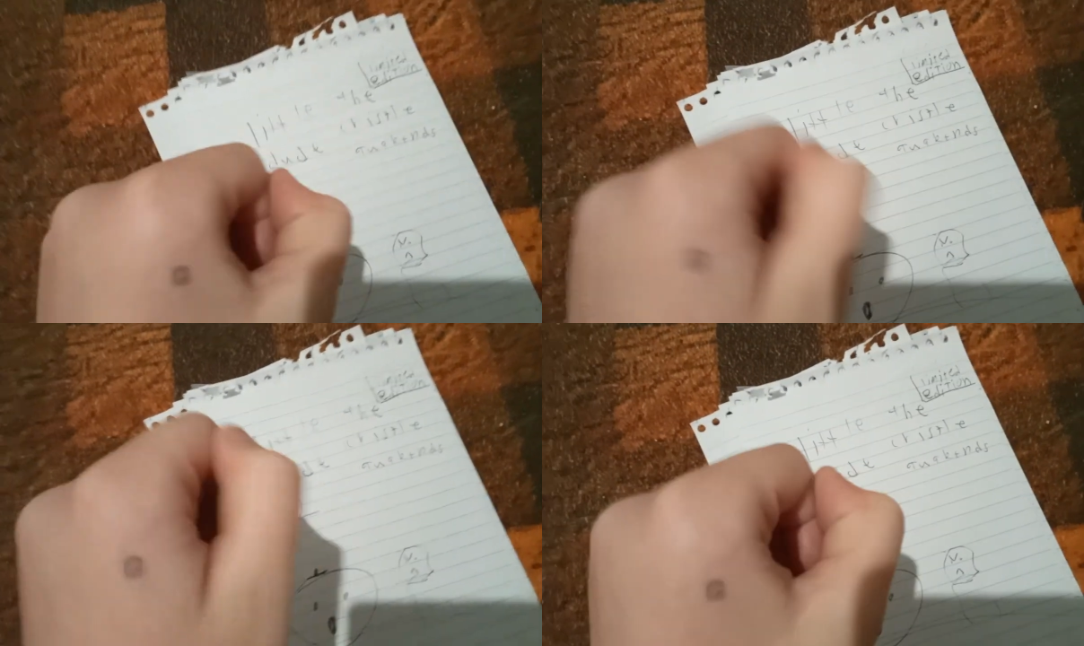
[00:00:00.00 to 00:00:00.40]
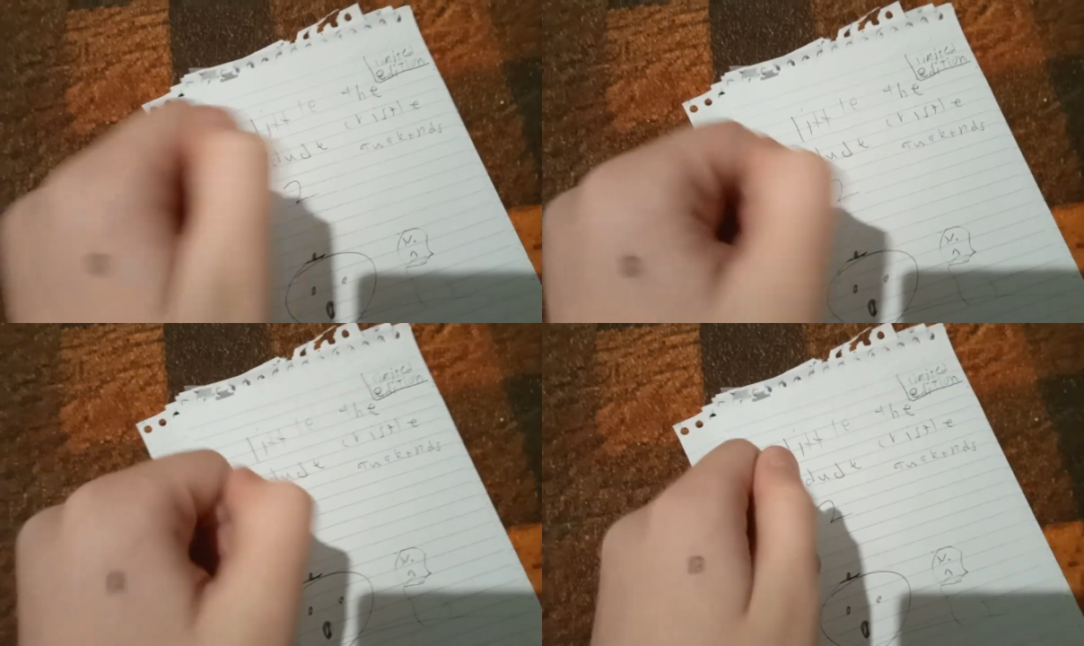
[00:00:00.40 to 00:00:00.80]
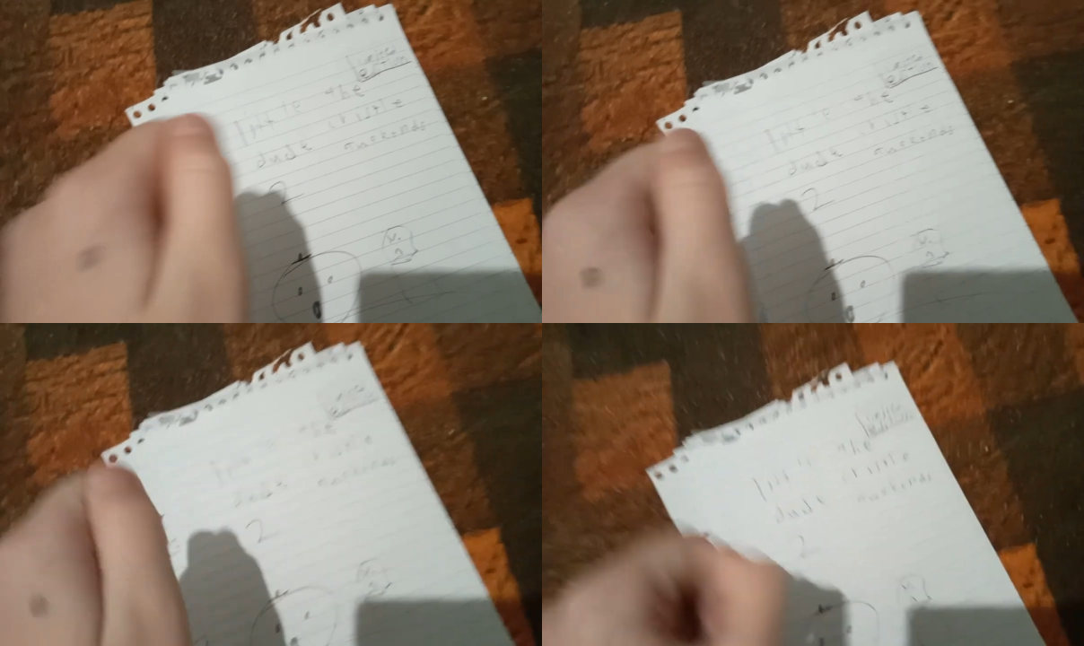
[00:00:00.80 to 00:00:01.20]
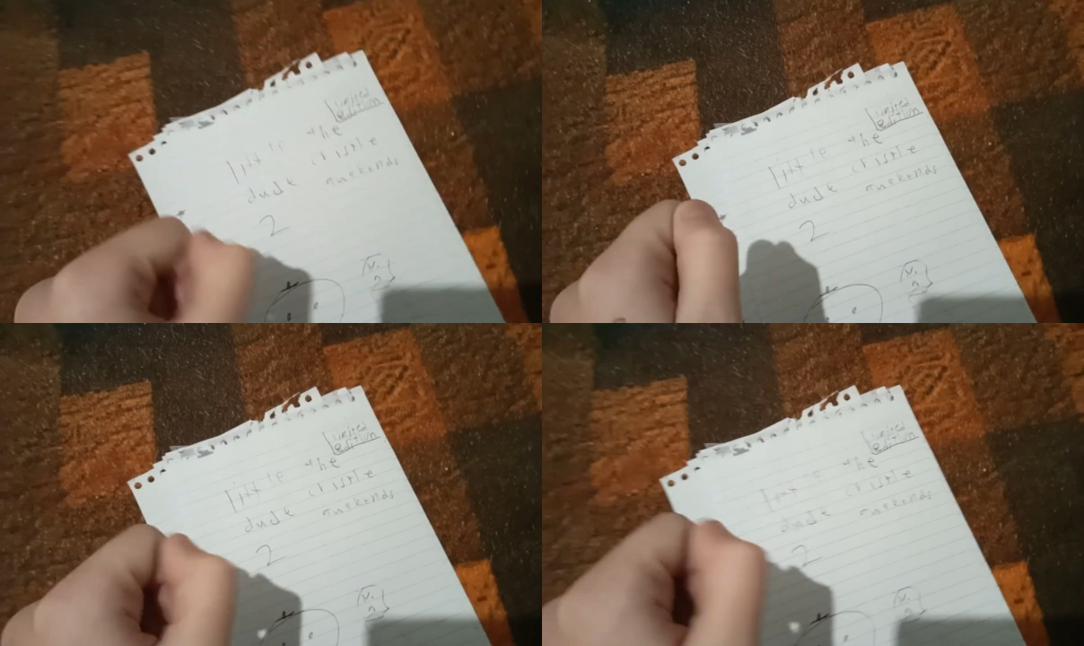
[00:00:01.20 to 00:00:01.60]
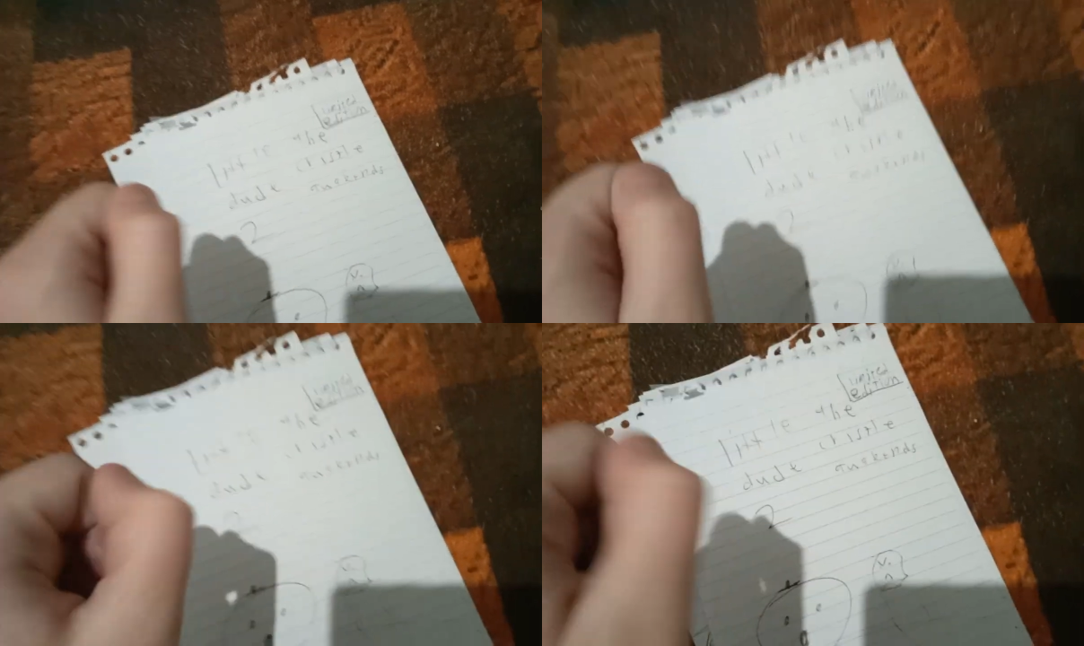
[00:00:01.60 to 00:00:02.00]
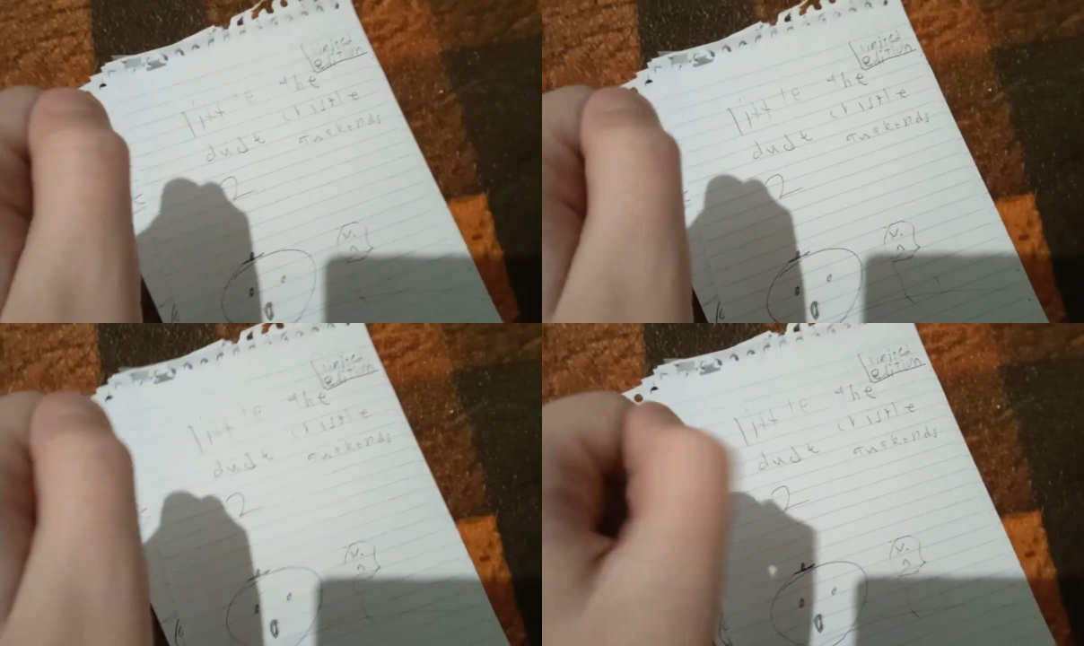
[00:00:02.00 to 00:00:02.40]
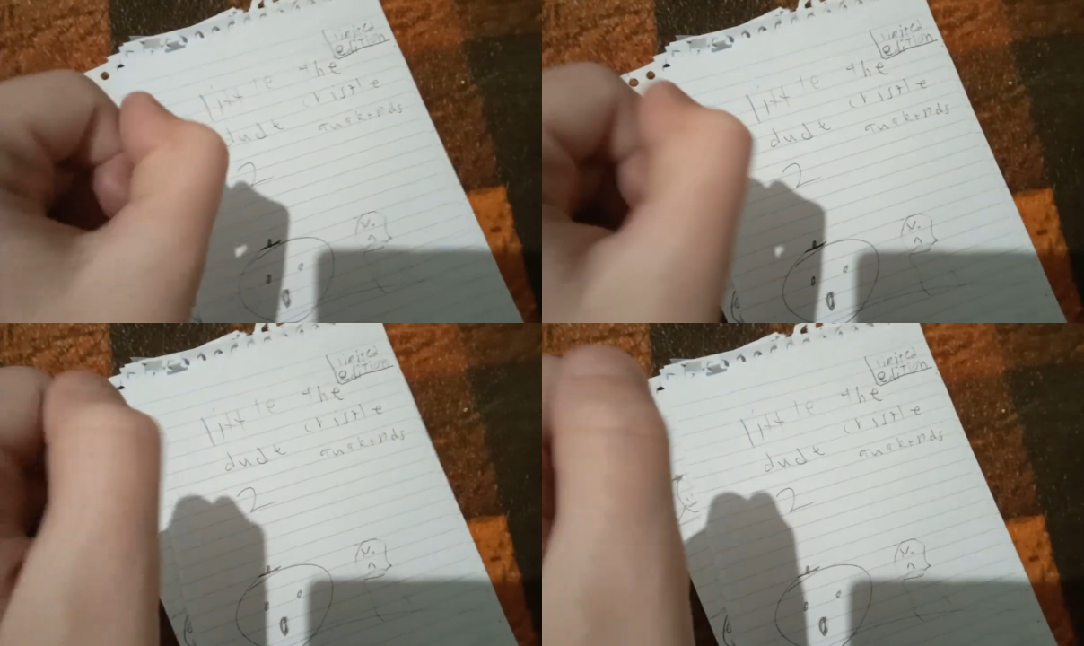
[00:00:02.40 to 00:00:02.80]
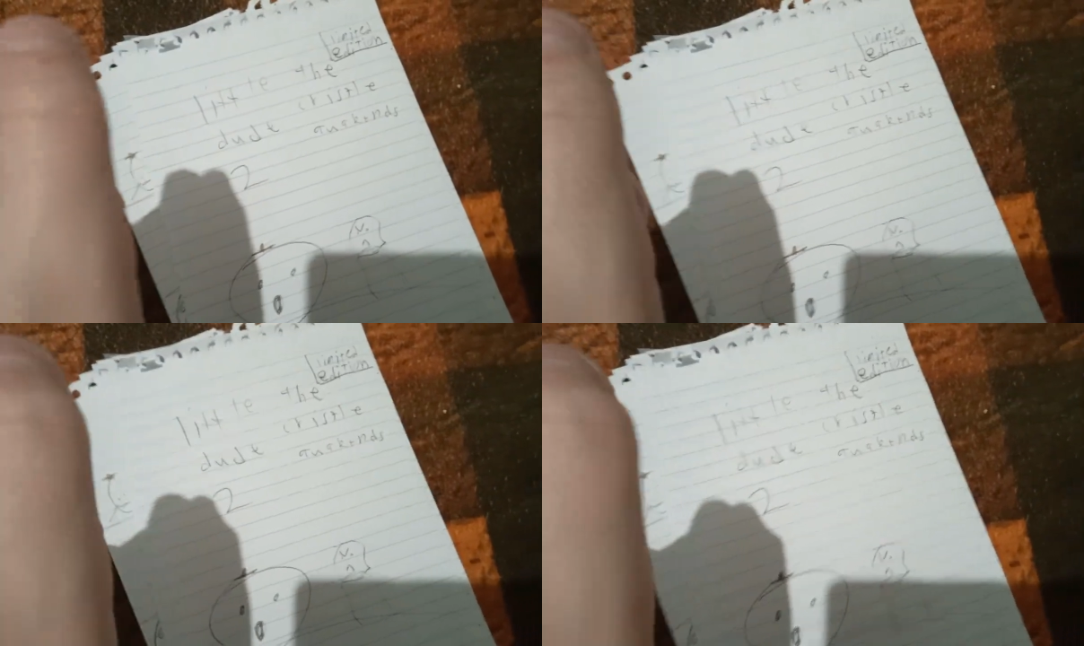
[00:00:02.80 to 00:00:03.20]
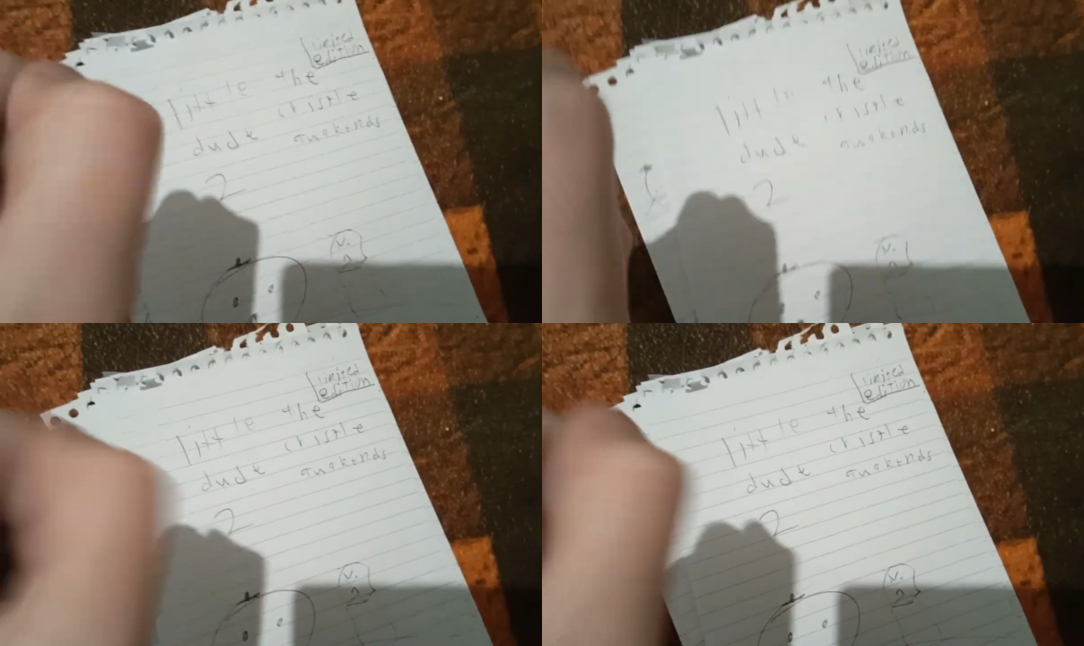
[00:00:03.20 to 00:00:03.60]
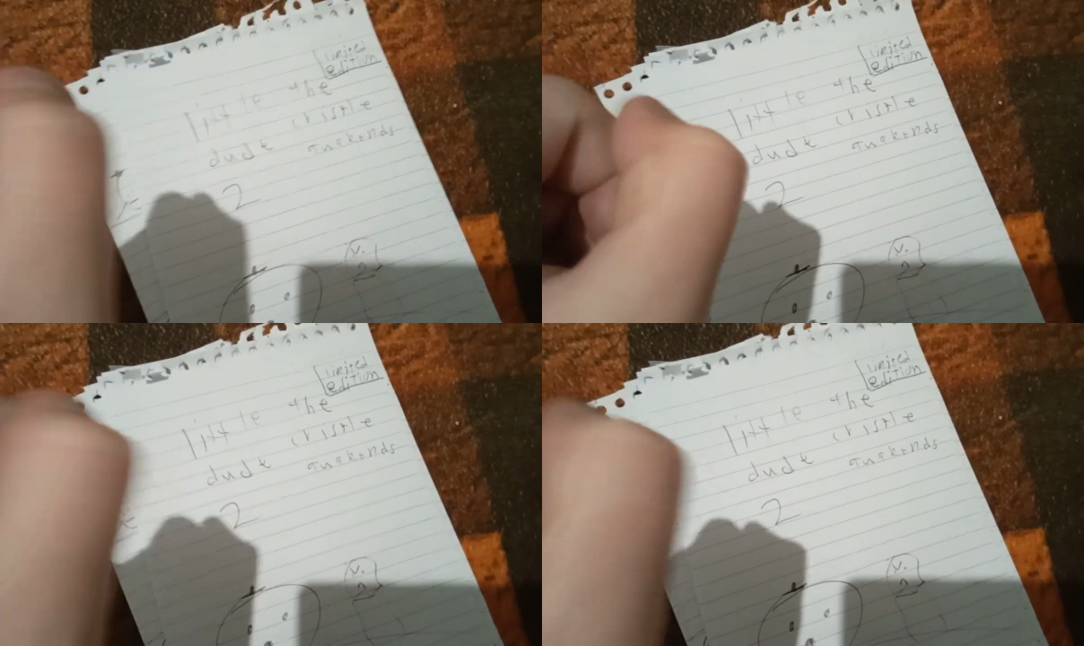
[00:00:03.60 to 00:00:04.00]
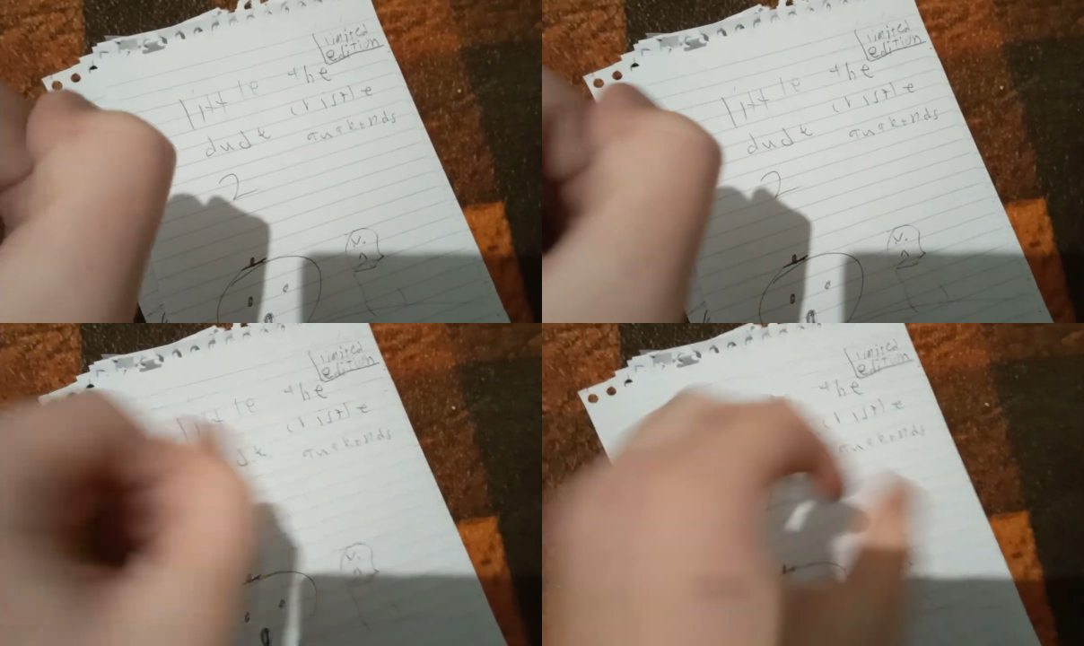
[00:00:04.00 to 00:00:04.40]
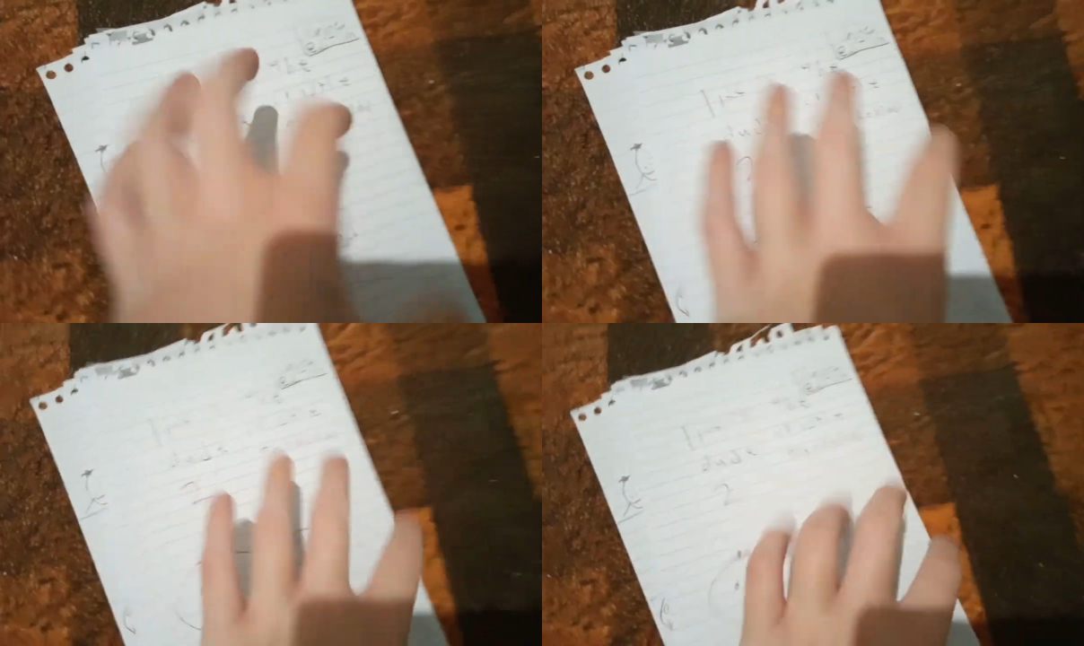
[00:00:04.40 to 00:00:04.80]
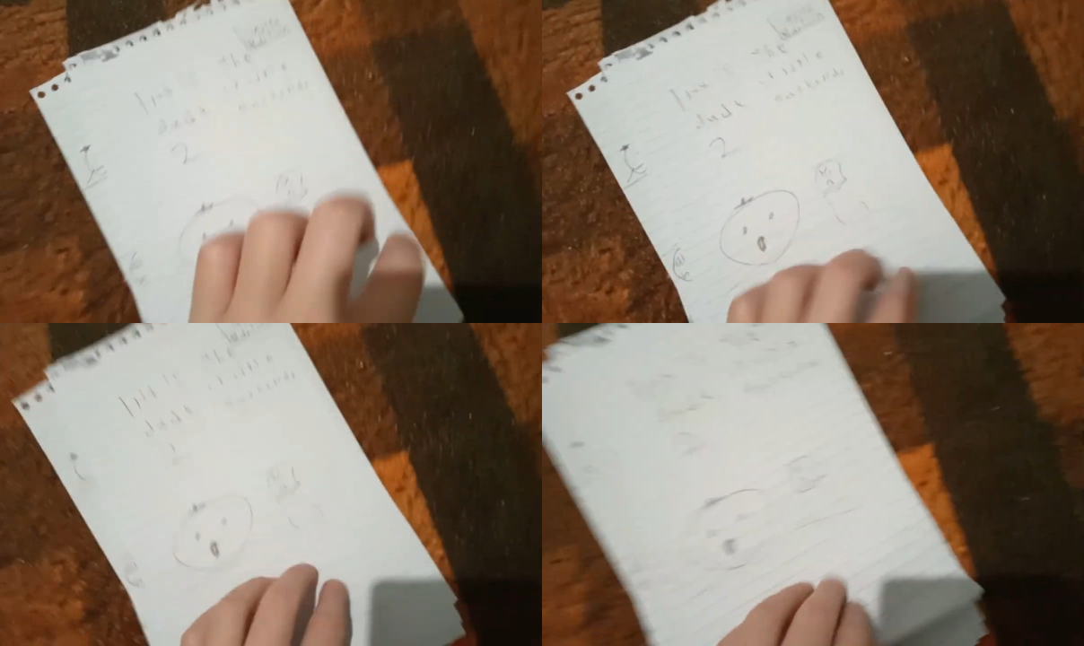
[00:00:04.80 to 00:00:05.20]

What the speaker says: No face is visible, so there are no lips to read.